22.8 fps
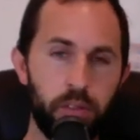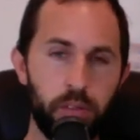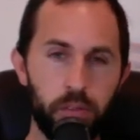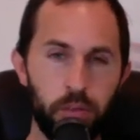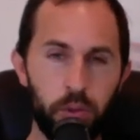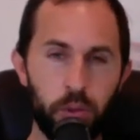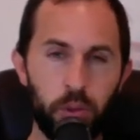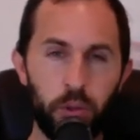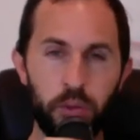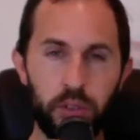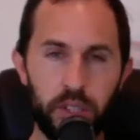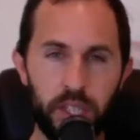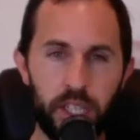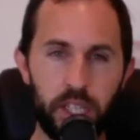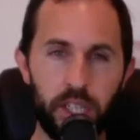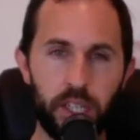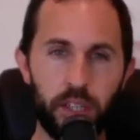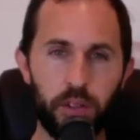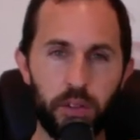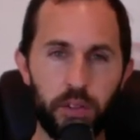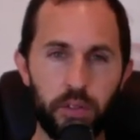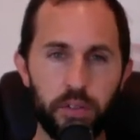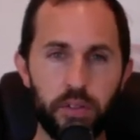little
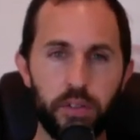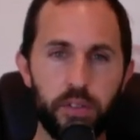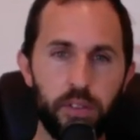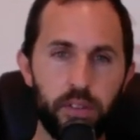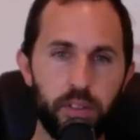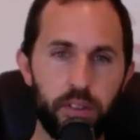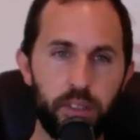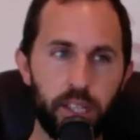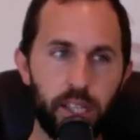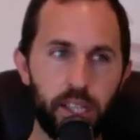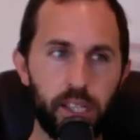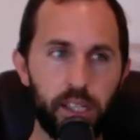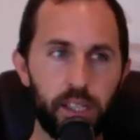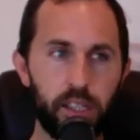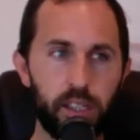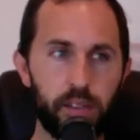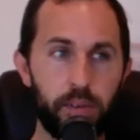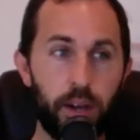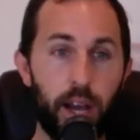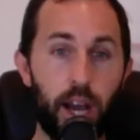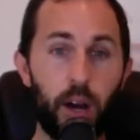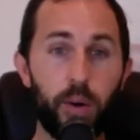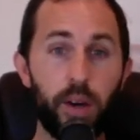details that of
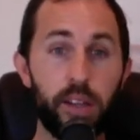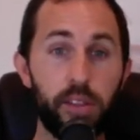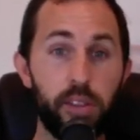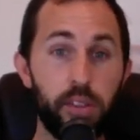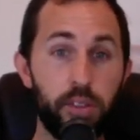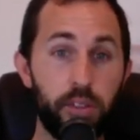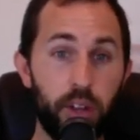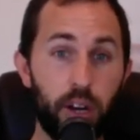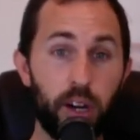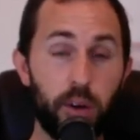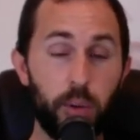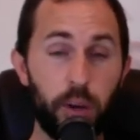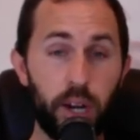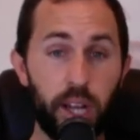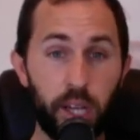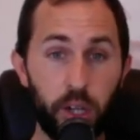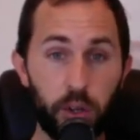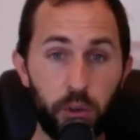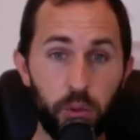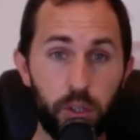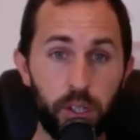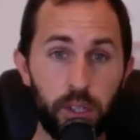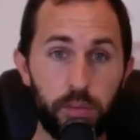how I thought when I
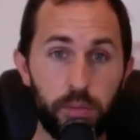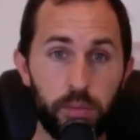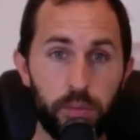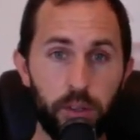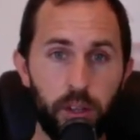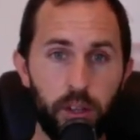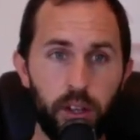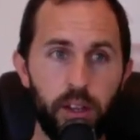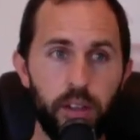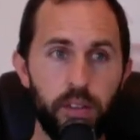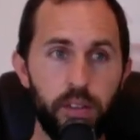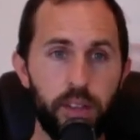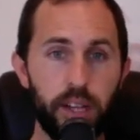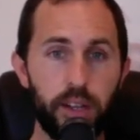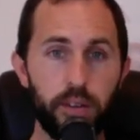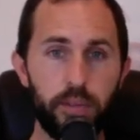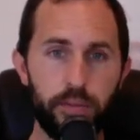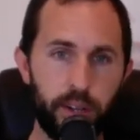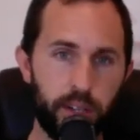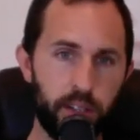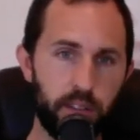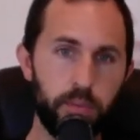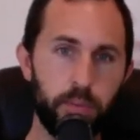grew up that
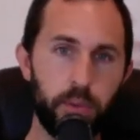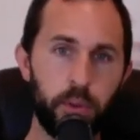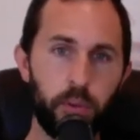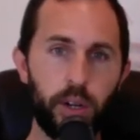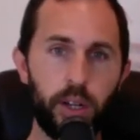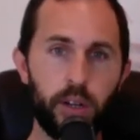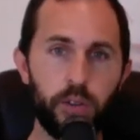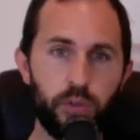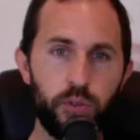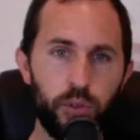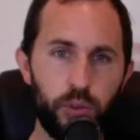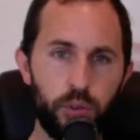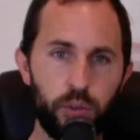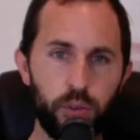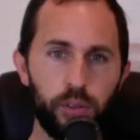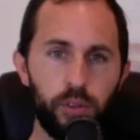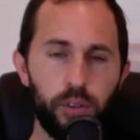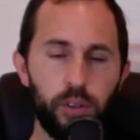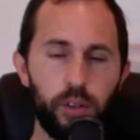affected me when I was older.